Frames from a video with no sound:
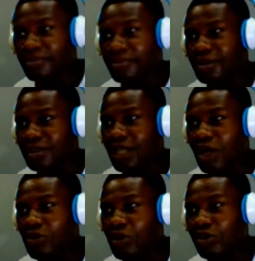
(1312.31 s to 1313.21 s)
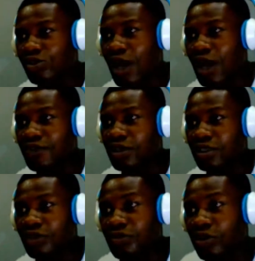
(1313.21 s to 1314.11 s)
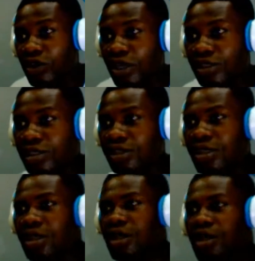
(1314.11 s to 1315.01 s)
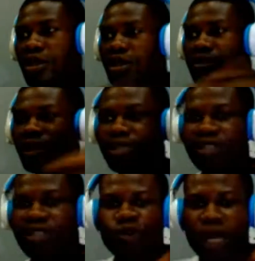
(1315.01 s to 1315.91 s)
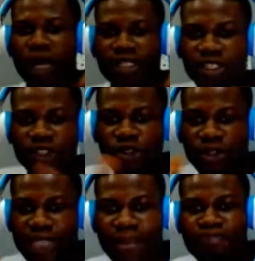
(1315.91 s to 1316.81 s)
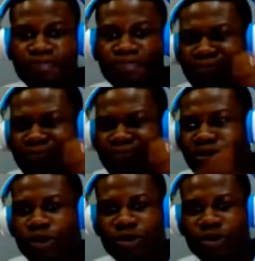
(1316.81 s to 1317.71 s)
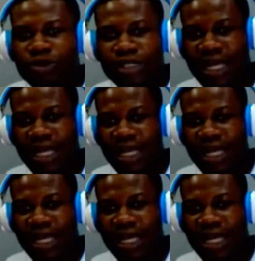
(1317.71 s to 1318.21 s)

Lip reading: Now we also have the cryptocurrencies. There's this transition that people don't understand.